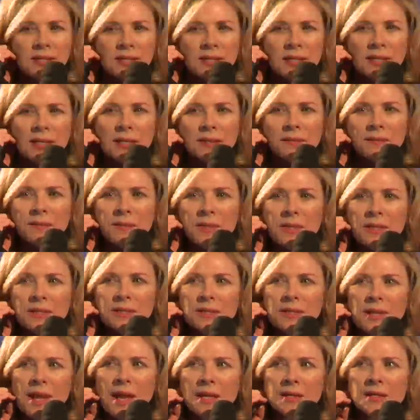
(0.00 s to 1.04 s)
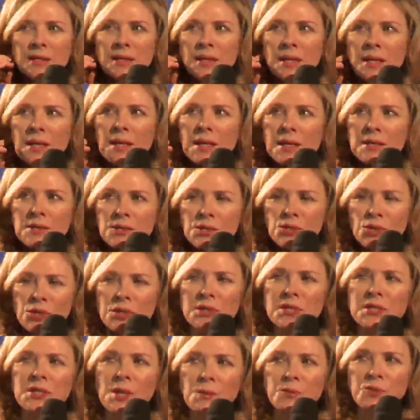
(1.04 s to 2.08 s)
the City, is that it
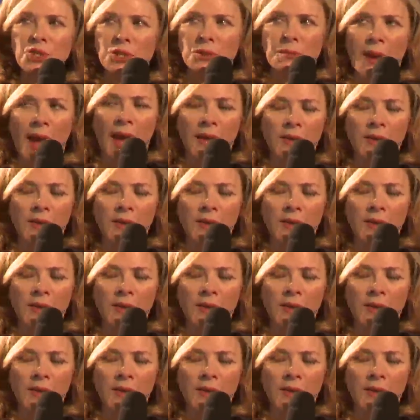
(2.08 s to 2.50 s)
took subject